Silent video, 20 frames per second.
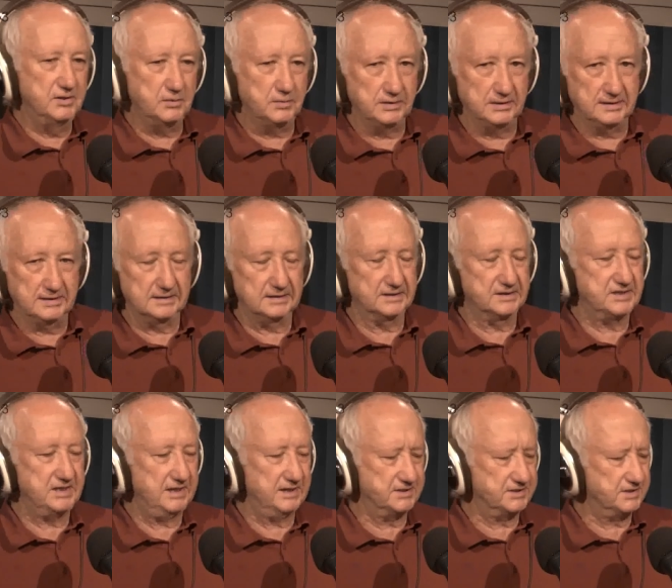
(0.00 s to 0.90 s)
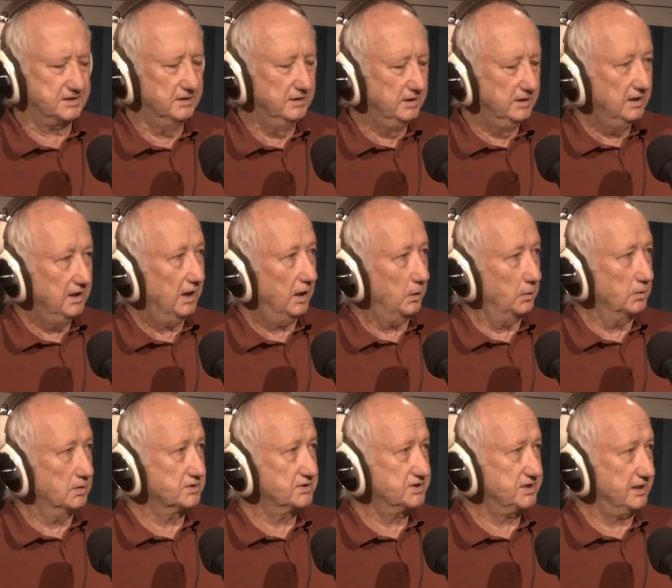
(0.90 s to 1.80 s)
do a little test
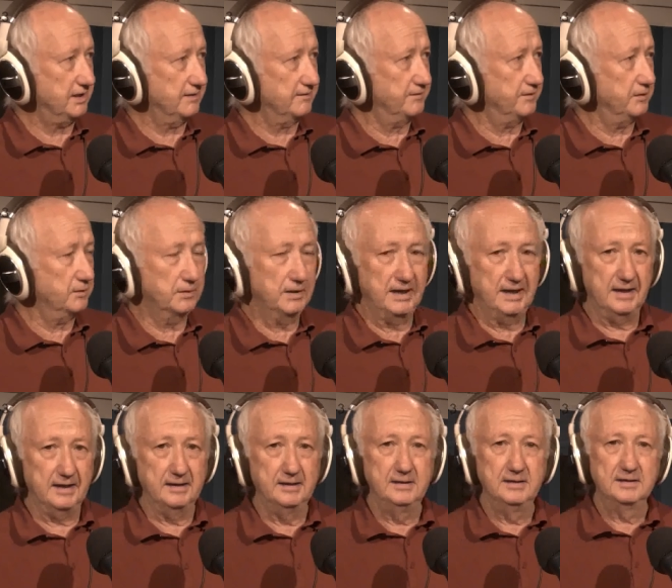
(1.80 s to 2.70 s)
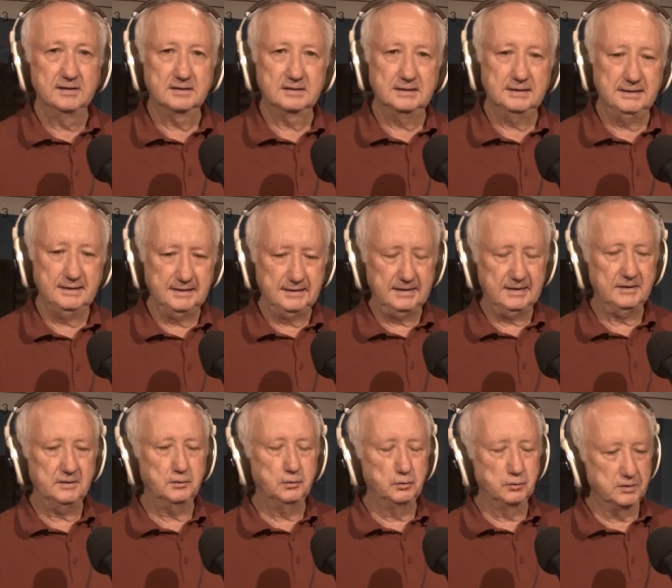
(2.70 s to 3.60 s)
and we'll see if you are
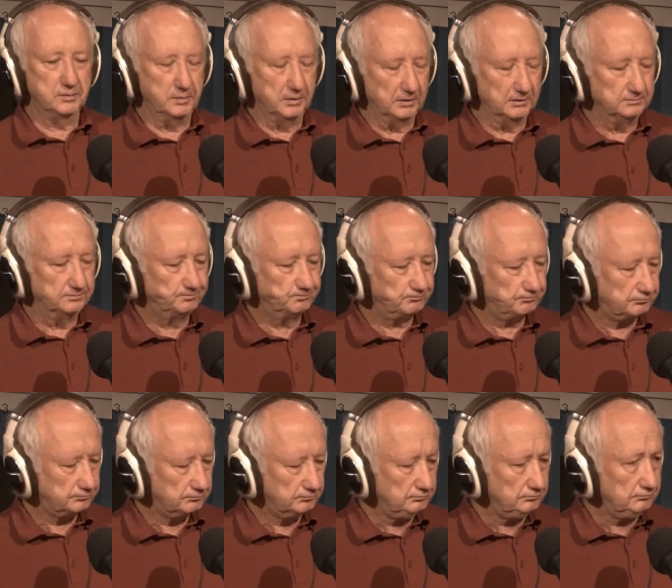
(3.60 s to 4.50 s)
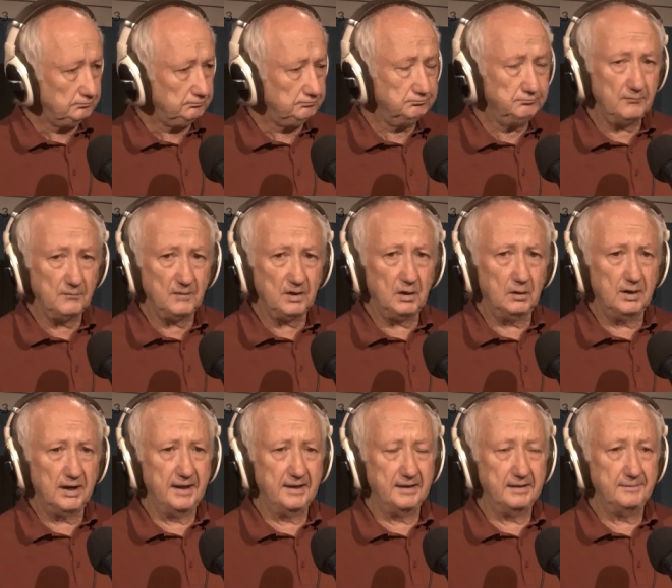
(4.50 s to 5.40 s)
clearly audible.
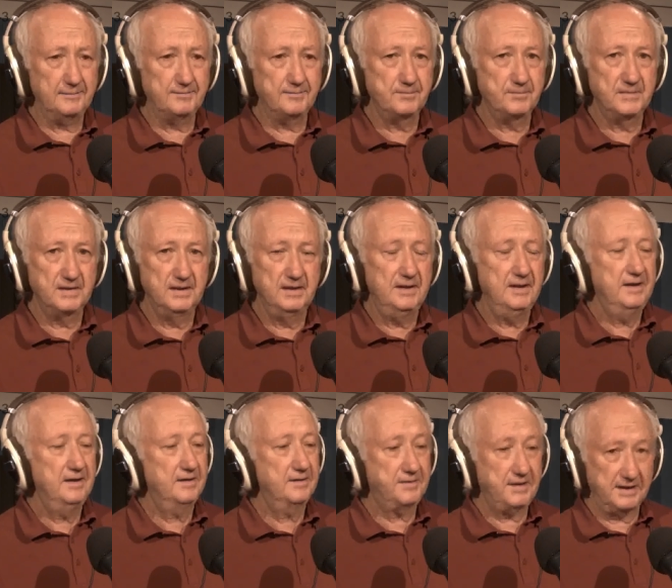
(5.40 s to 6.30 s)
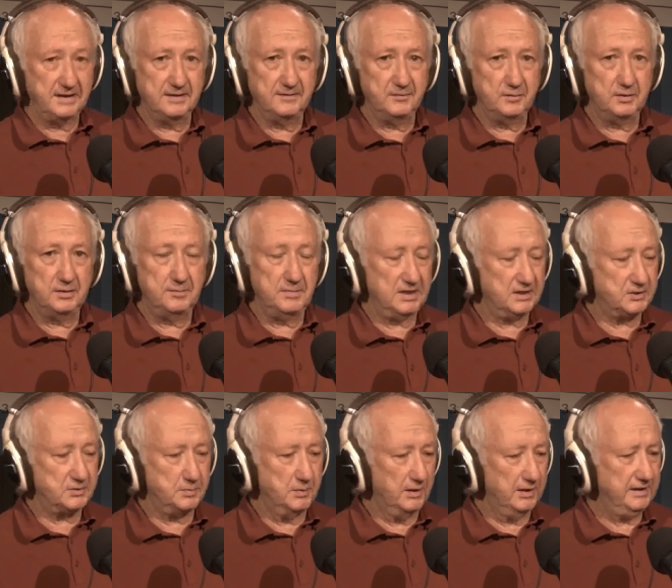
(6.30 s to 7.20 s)
All right. Thank you very
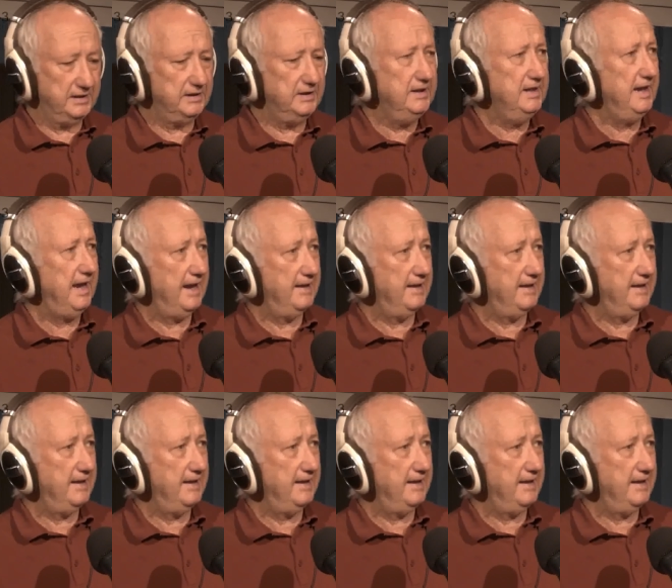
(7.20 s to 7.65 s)
much, Marina.